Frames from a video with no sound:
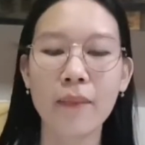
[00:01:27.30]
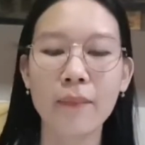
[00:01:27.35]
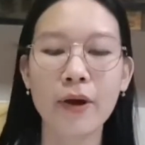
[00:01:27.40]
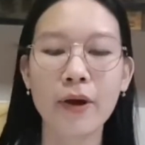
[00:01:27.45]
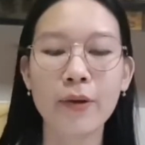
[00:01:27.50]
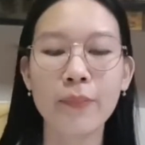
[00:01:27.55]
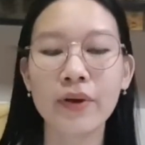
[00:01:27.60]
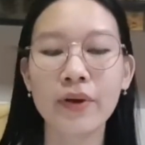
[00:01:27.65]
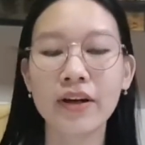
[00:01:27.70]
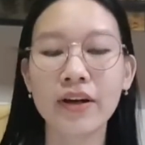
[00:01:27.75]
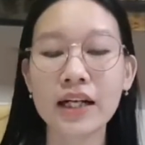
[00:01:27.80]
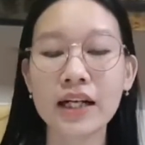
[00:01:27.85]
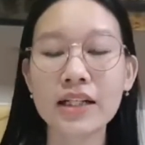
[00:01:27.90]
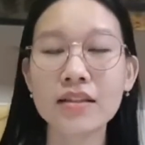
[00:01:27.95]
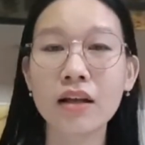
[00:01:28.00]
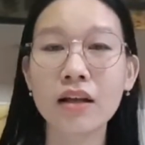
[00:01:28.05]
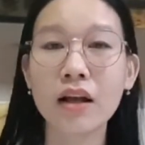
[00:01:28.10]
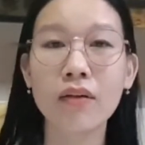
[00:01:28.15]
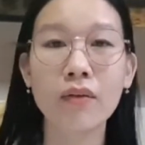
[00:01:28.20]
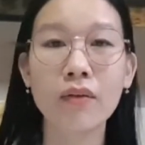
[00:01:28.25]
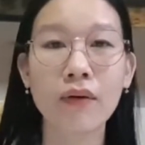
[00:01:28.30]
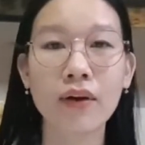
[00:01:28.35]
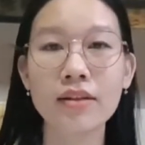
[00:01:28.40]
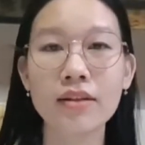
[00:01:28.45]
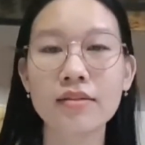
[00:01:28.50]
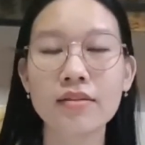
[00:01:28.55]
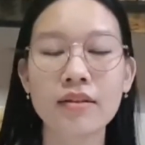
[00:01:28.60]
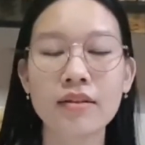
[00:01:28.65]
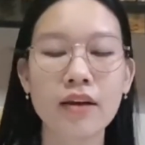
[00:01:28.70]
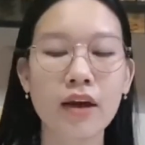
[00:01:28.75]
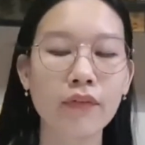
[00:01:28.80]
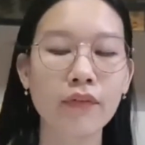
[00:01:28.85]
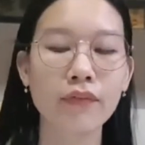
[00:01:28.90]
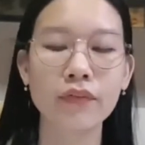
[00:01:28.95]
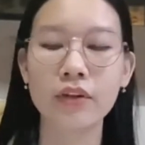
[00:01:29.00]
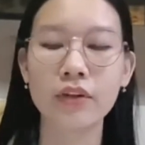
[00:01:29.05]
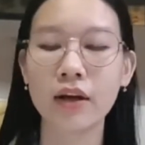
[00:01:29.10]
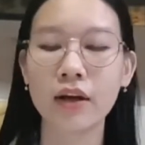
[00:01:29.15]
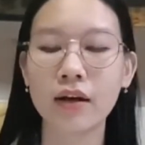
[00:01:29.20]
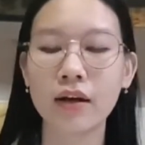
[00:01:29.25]
My parents always gave
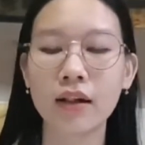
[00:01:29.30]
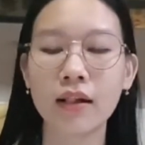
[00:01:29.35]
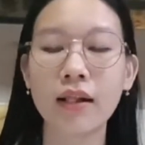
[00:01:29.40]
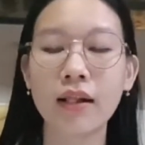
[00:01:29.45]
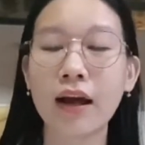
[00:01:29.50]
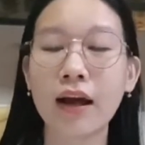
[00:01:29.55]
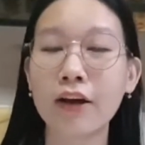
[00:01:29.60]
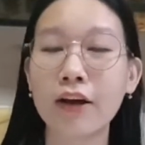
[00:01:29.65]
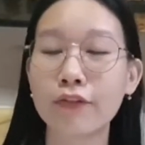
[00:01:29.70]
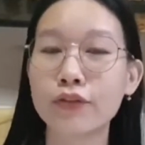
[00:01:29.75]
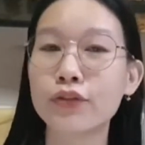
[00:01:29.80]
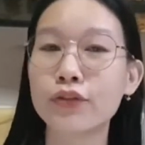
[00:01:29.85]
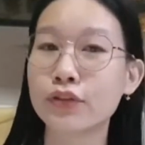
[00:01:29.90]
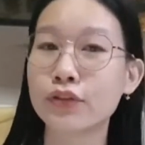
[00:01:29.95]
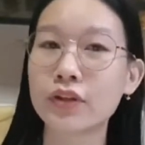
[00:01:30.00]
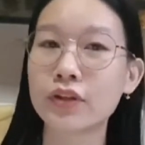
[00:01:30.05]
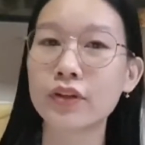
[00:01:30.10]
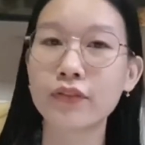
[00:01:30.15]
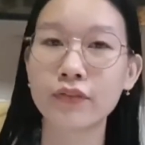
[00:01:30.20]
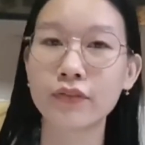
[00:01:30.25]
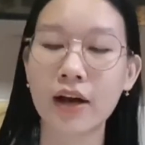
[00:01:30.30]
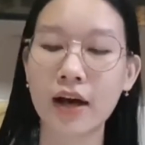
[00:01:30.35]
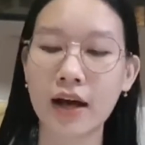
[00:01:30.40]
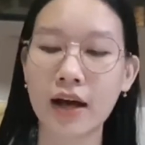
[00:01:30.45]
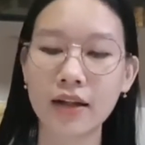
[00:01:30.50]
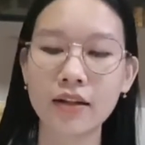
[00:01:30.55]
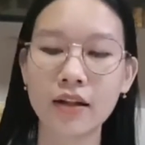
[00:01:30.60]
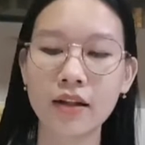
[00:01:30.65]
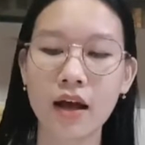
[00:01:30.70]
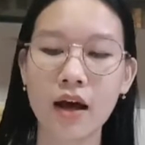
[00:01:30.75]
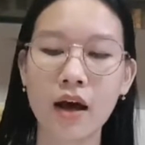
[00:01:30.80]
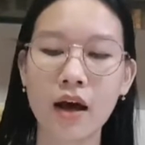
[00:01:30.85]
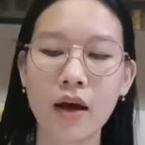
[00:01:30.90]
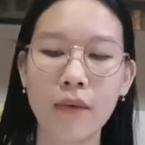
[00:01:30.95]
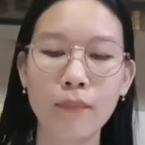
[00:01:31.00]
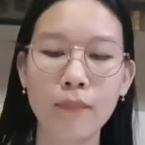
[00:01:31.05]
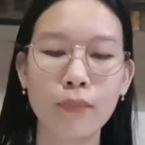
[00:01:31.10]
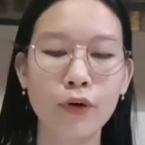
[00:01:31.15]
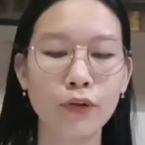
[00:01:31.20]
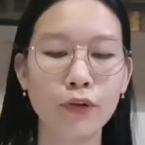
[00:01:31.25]
their life to serve God.
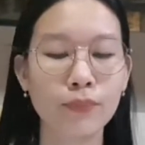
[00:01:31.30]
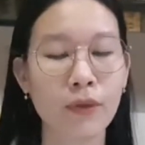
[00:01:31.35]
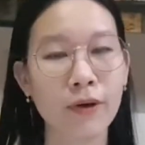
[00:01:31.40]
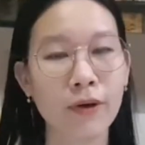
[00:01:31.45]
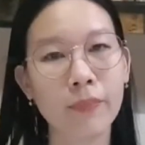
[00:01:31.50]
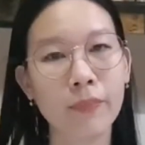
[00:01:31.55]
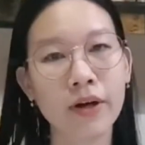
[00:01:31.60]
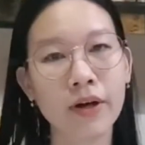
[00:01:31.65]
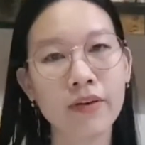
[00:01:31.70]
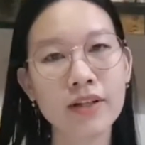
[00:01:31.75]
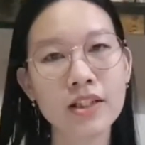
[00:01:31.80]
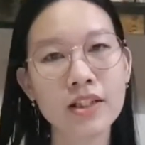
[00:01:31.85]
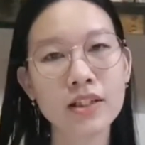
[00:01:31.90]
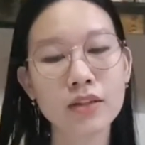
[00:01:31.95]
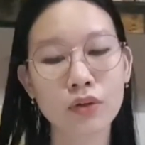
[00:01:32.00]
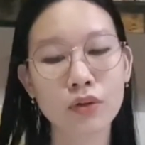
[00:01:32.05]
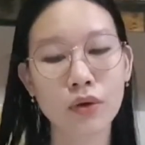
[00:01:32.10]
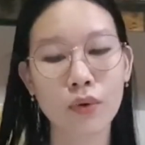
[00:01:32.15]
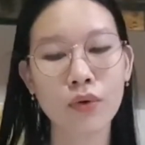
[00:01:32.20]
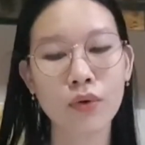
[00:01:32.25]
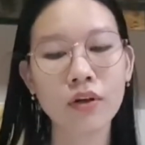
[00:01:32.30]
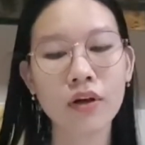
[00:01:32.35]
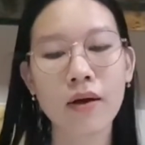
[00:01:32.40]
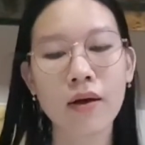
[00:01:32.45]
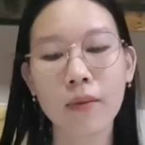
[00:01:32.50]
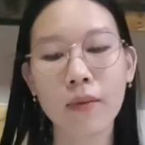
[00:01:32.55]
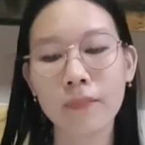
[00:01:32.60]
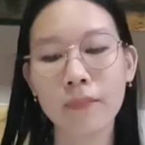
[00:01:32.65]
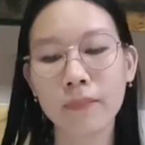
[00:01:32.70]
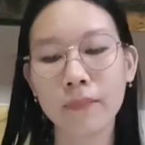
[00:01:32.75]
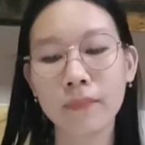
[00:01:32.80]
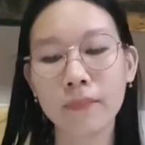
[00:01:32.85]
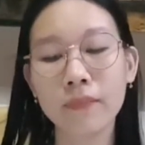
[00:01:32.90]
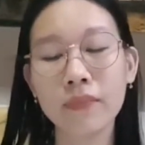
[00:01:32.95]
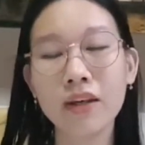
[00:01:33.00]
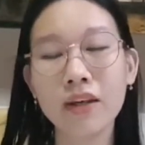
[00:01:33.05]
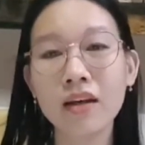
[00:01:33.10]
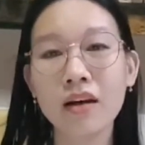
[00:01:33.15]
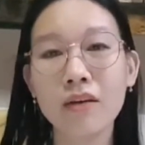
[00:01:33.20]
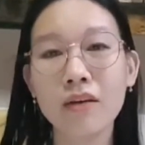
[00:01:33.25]
Both my parents taught
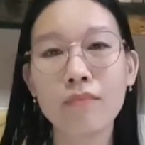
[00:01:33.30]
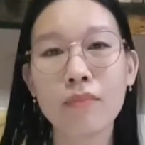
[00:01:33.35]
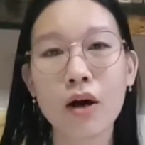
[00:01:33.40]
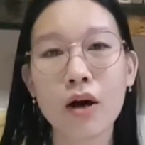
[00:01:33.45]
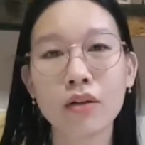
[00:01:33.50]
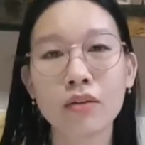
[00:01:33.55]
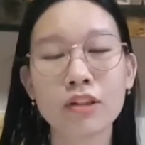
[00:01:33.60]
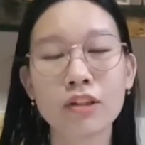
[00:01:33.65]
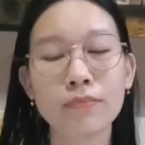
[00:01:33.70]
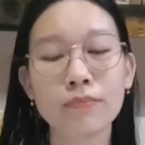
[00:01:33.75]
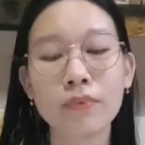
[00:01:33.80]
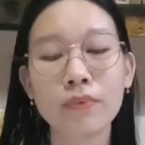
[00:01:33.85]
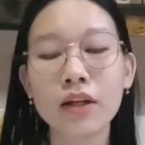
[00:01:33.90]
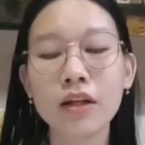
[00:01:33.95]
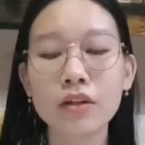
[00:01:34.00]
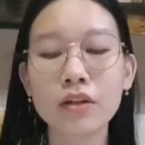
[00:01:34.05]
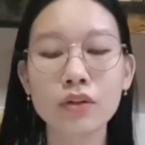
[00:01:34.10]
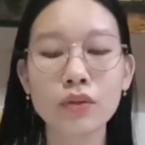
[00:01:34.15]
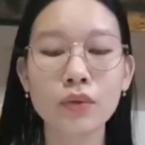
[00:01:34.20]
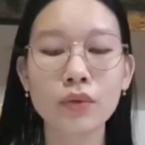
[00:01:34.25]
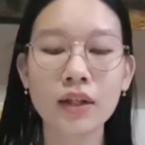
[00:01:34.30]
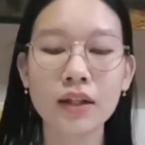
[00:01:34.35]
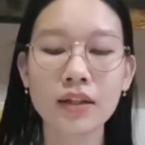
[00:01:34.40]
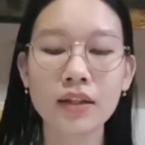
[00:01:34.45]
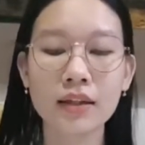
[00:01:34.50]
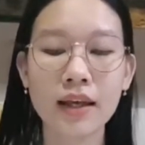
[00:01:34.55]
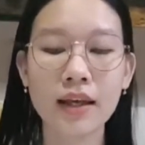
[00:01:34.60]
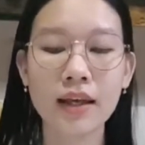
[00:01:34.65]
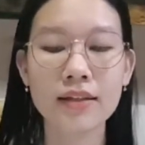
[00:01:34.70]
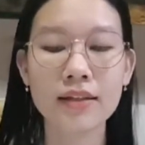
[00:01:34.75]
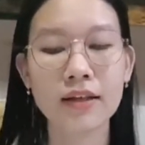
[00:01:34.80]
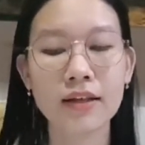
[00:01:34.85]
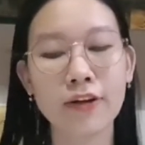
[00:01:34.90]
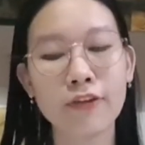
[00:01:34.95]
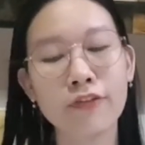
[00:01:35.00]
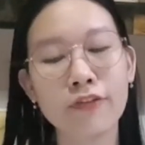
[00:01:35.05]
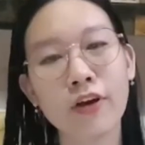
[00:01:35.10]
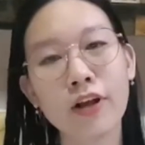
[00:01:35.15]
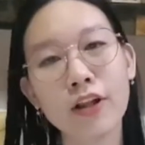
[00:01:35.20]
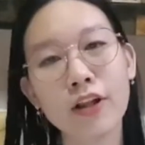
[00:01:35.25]
me about spiritual things
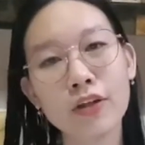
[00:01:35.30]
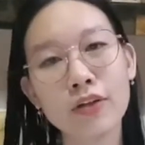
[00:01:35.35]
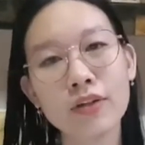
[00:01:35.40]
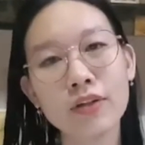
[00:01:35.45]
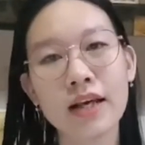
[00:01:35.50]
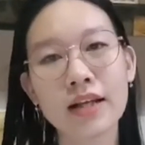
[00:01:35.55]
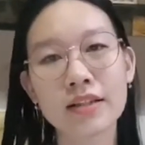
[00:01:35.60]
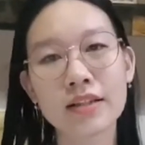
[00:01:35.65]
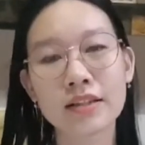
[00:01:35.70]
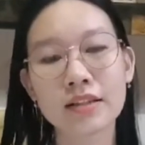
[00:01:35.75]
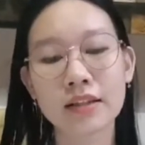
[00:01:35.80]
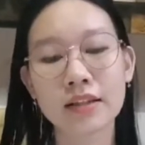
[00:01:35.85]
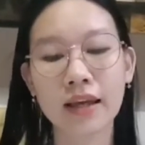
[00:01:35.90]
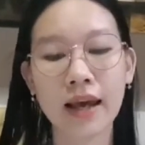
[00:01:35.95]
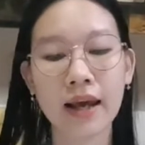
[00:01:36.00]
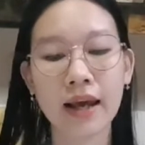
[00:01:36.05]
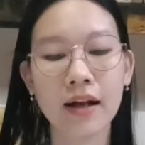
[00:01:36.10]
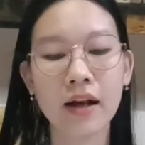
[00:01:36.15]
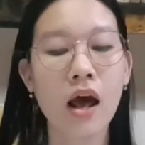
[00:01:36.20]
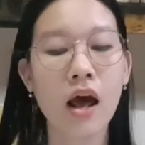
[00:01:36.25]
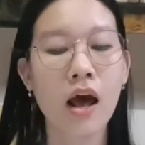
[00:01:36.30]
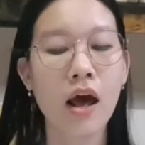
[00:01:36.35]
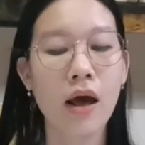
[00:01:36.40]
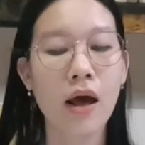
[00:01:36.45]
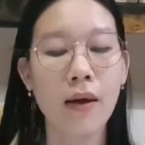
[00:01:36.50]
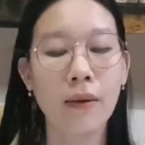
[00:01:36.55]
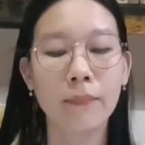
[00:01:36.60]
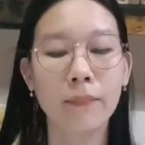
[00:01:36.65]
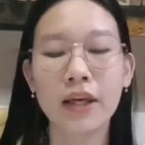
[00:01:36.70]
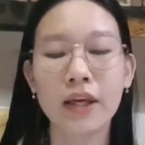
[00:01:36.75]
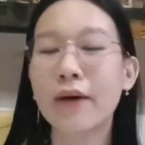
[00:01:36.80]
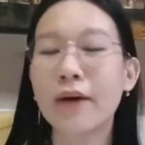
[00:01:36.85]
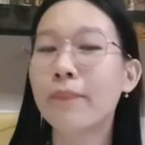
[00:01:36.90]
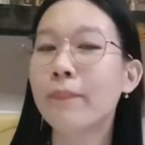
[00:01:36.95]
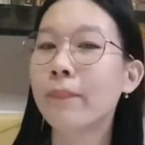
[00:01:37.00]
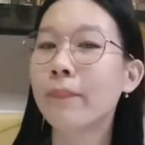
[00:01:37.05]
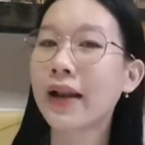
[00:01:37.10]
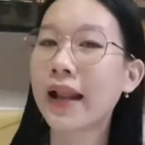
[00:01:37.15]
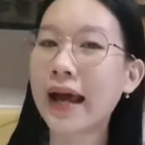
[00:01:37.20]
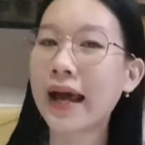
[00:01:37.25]
and values that can be
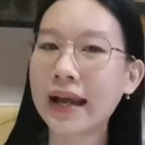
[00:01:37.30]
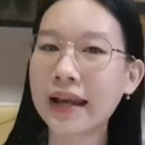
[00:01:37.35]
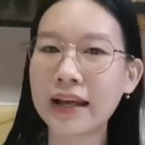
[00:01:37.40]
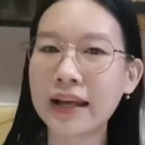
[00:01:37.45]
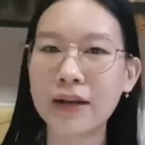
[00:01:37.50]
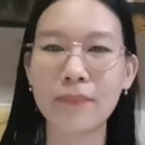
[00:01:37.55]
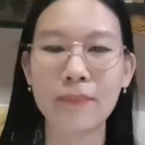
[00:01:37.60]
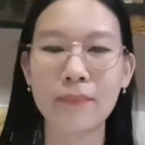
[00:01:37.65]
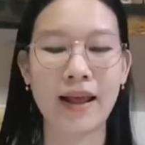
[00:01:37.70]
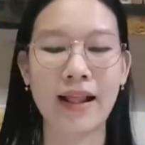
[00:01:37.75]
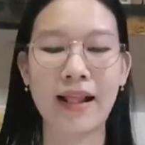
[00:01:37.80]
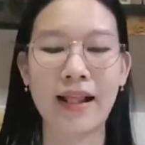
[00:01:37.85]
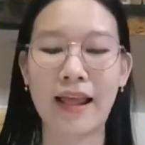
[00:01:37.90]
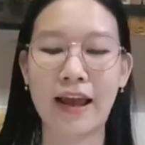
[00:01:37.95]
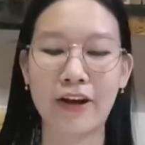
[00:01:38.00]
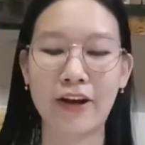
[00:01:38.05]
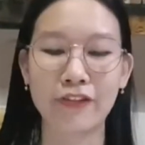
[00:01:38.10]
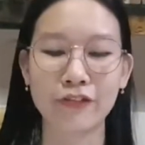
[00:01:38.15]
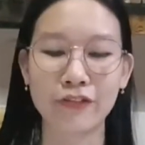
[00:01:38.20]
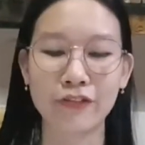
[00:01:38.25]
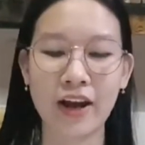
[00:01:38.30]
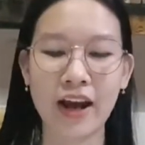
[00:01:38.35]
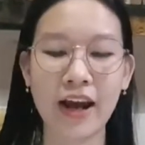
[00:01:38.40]
applied in my life.